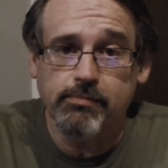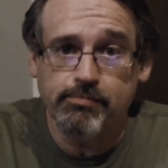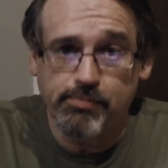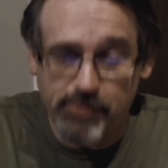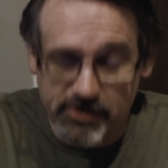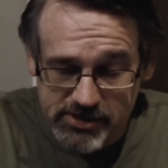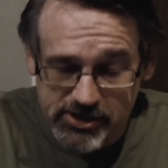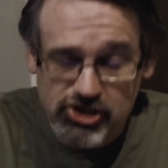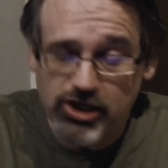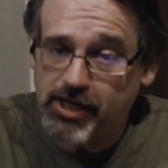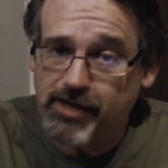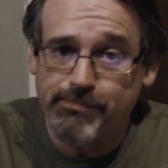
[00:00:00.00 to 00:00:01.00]

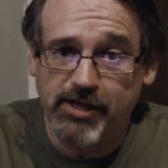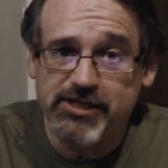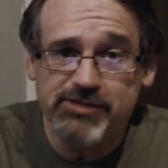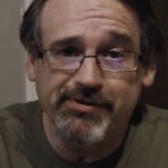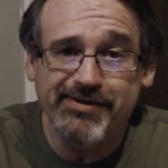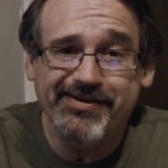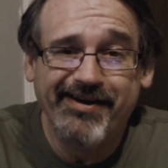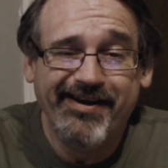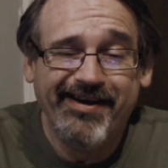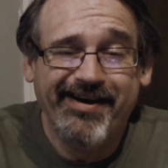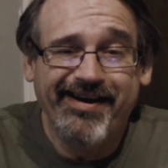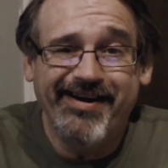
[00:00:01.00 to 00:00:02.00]
positioning placement.
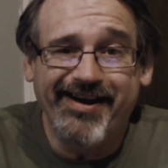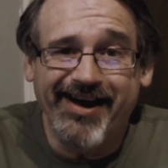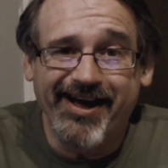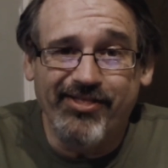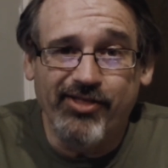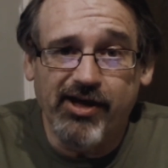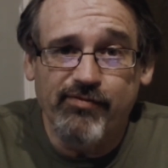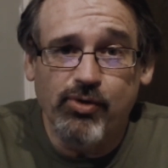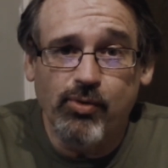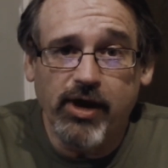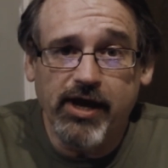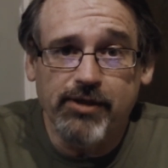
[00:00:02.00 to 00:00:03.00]
I love the
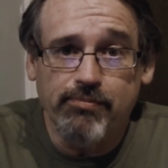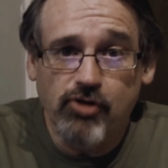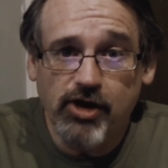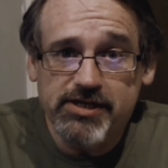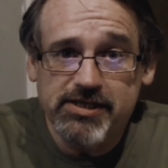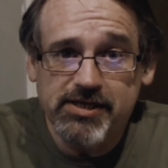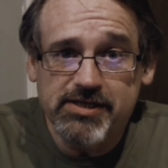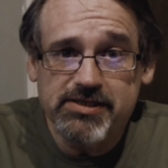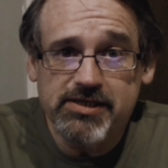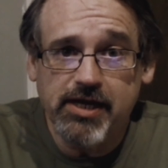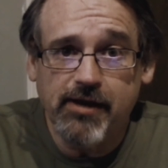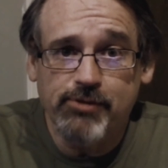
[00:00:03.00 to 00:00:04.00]
way the pricing is
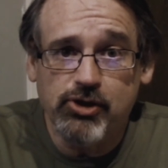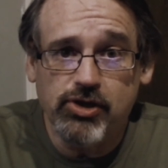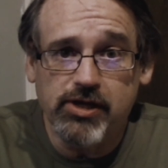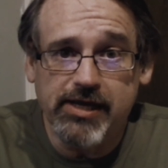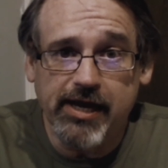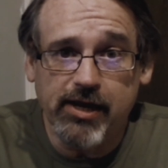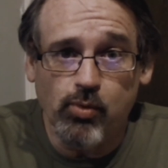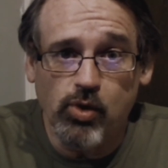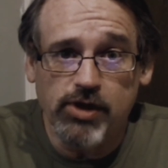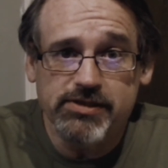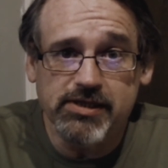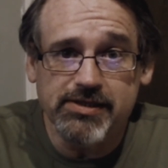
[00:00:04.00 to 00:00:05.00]
set up, that you can get it
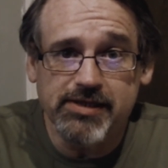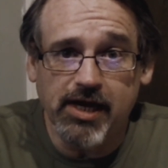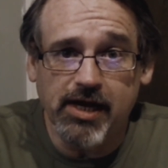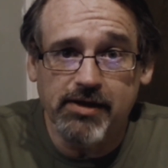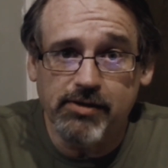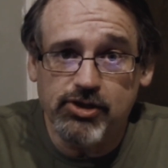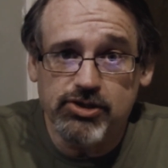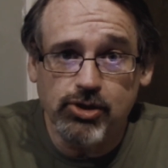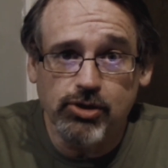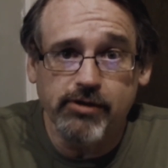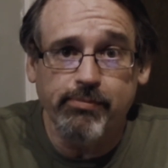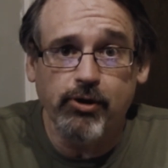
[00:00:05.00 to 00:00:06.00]
once and done, this
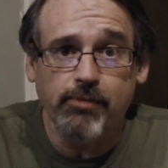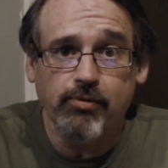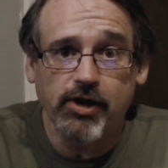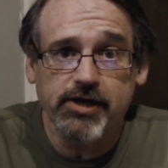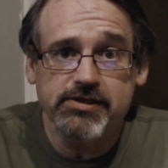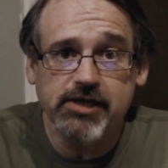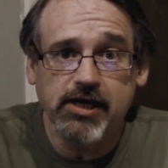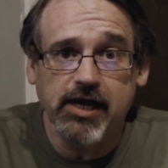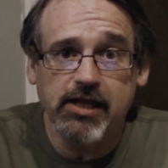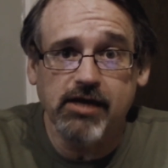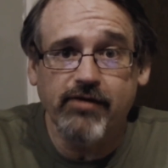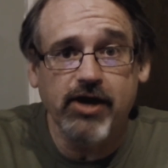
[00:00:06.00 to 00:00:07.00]
early bird pricing. I
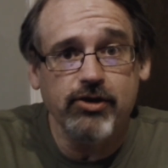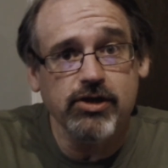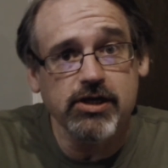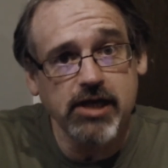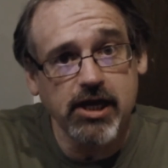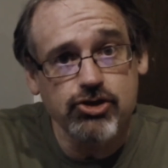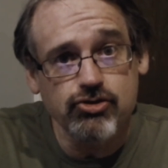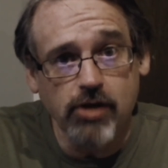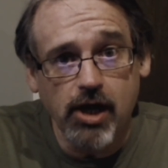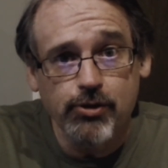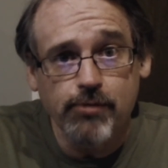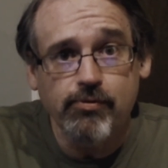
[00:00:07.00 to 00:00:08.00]
love how you connect your
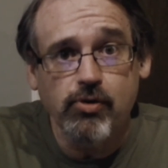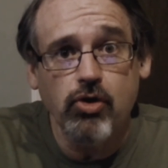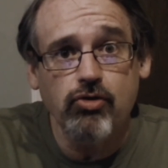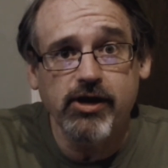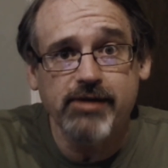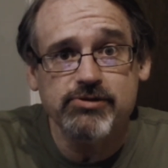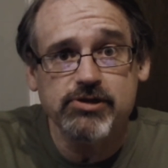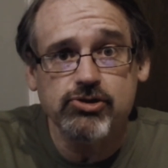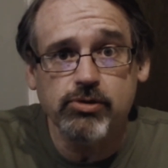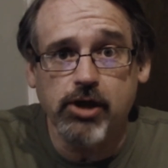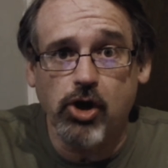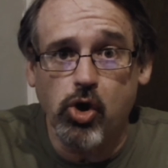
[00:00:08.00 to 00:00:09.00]
other programs into it
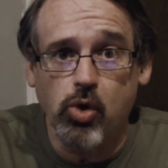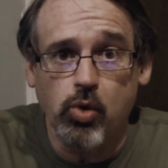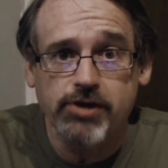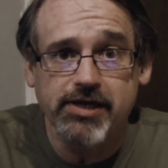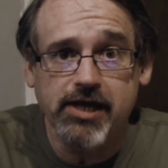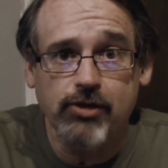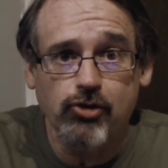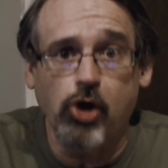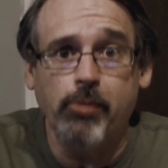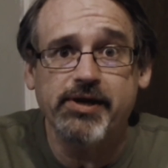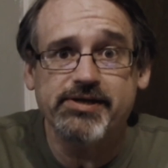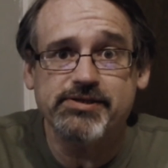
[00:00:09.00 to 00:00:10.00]
and they all work together
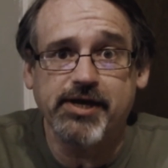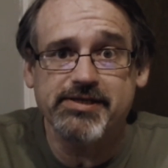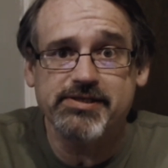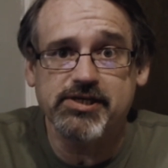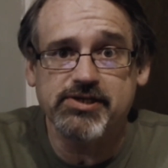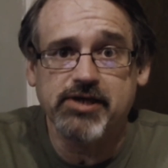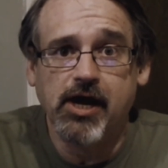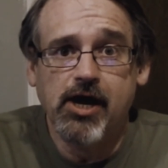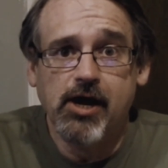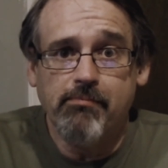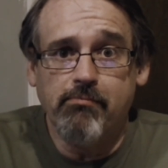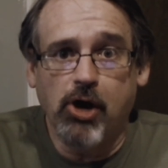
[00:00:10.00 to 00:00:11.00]
almost as this
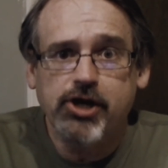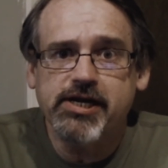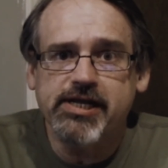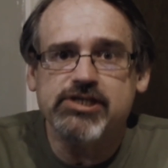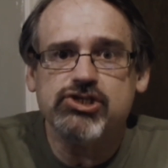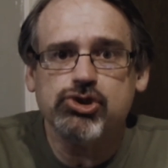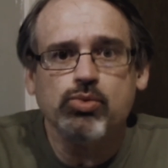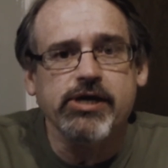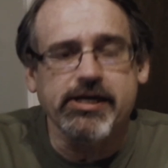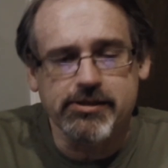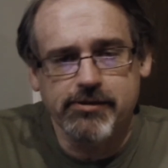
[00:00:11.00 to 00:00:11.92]
marketing suite.